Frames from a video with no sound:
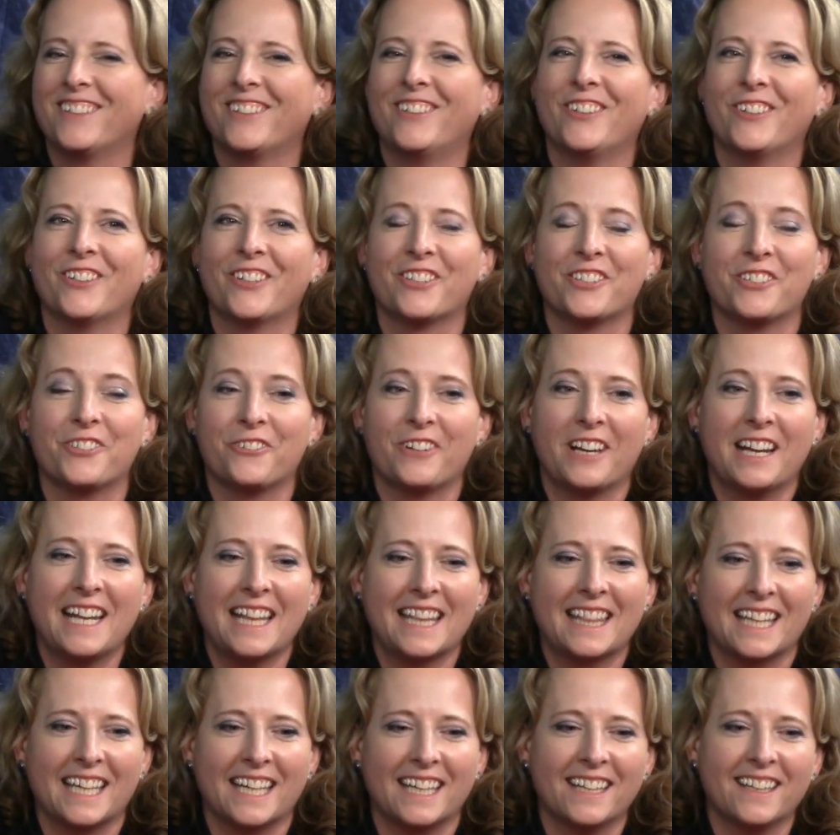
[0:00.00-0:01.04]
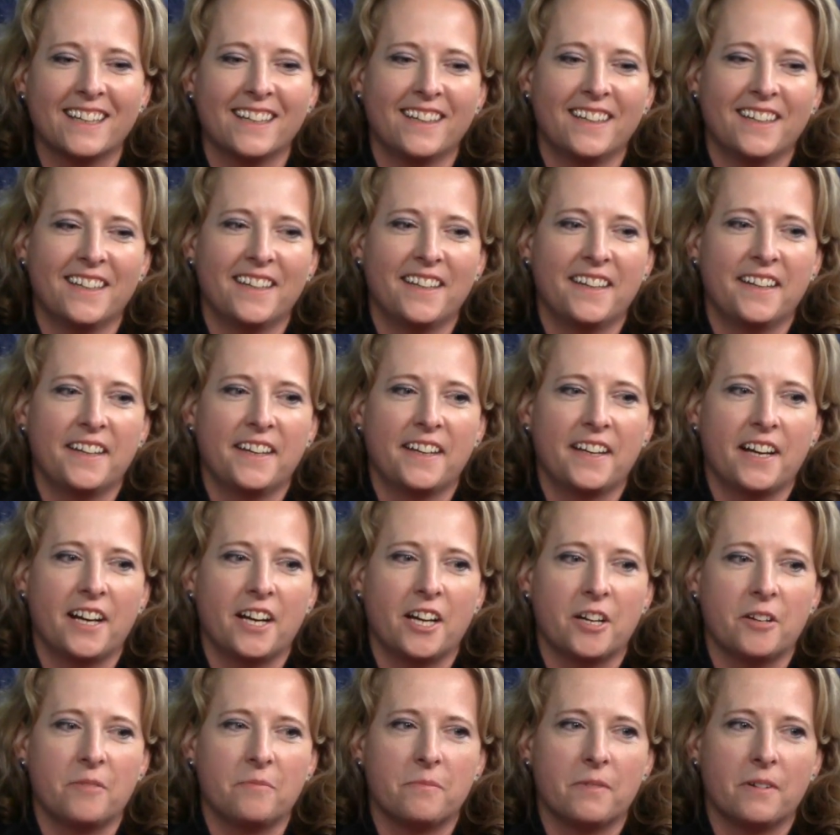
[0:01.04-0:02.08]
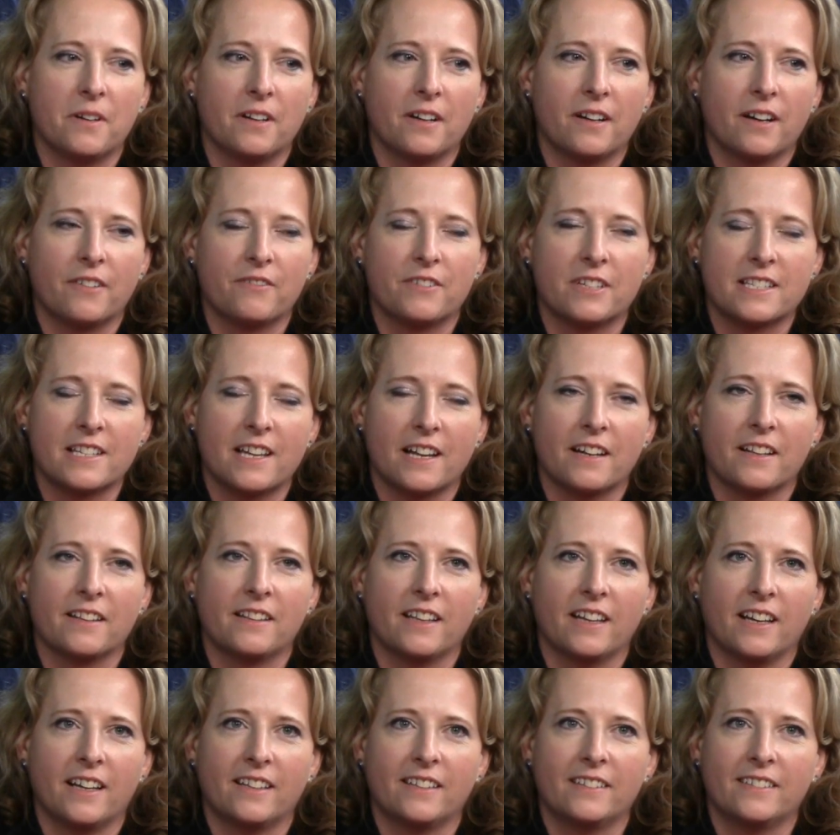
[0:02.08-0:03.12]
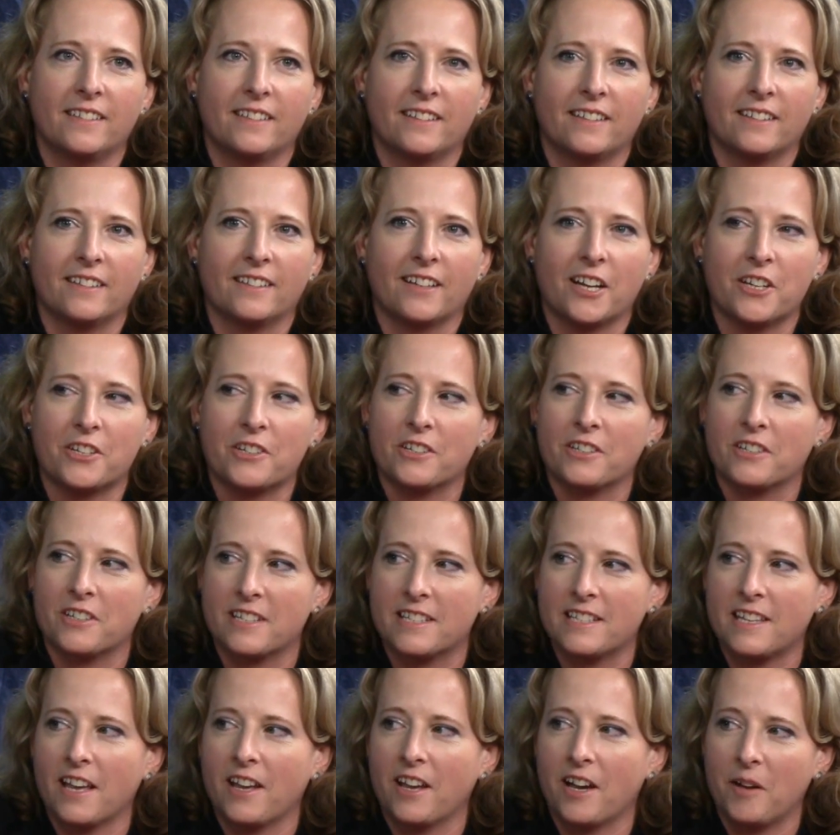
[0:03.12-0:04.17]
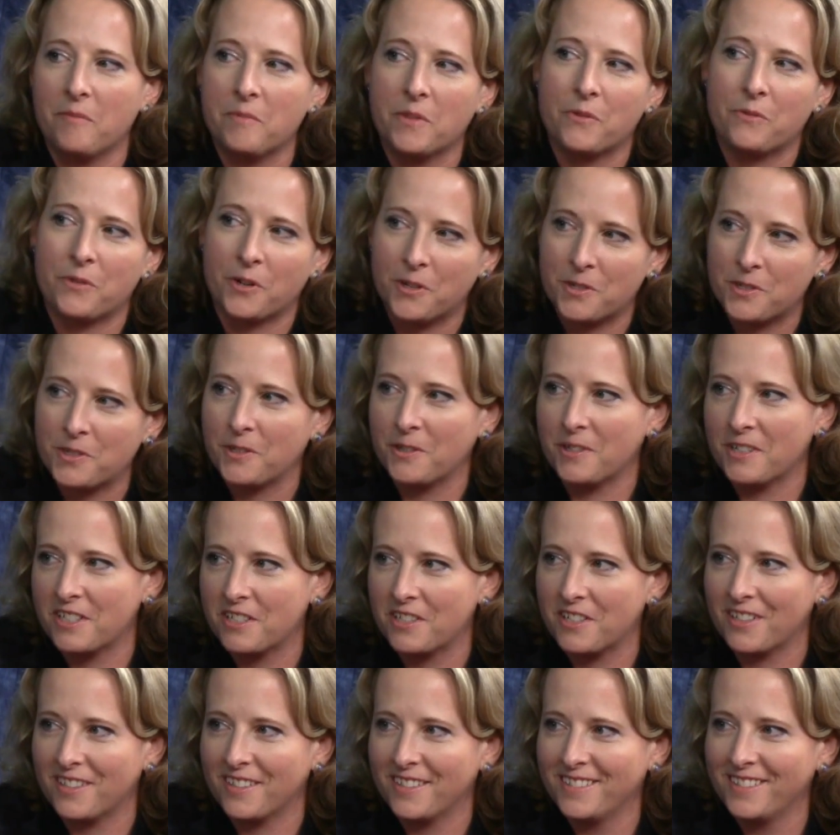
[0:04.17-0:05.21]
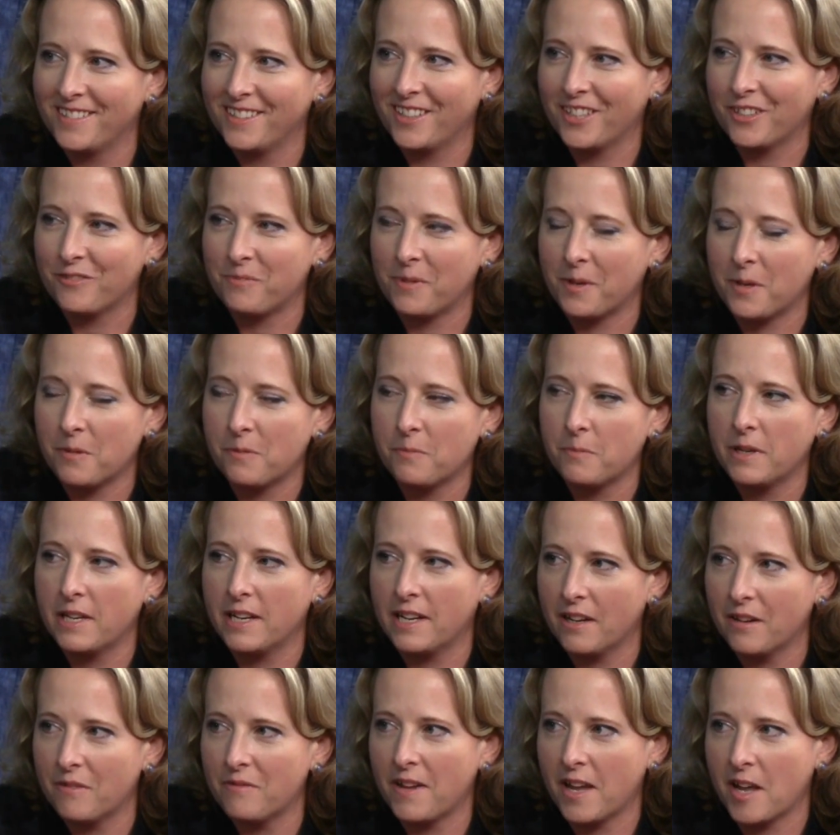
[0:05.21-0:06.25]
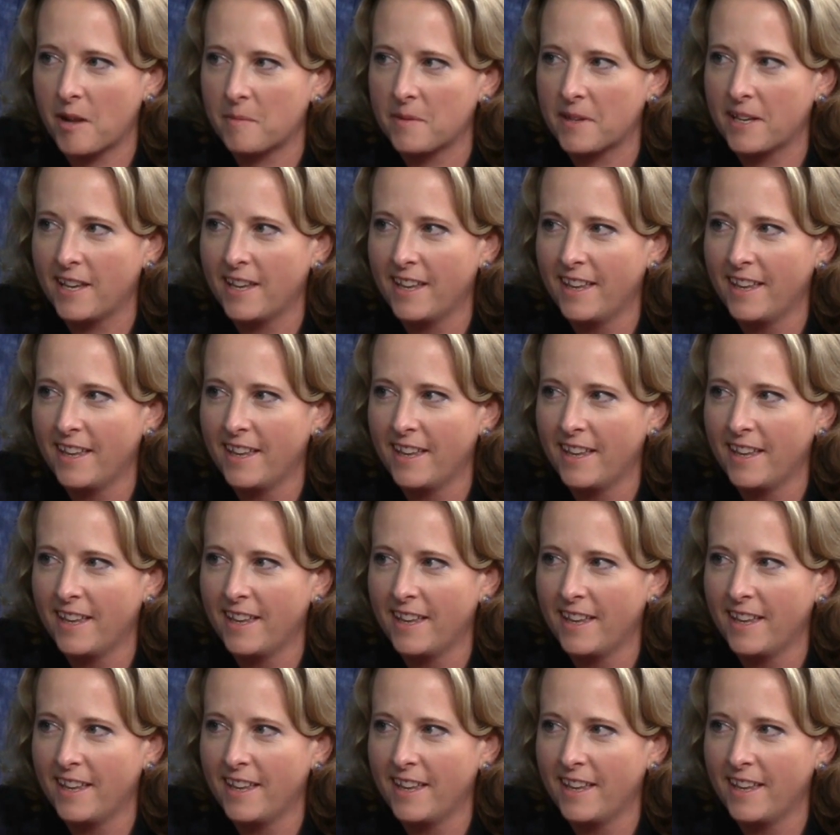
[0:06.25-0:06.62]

who can do anything, um, I've decided that I should just say I'm the first Christian of my yeah. immediate family,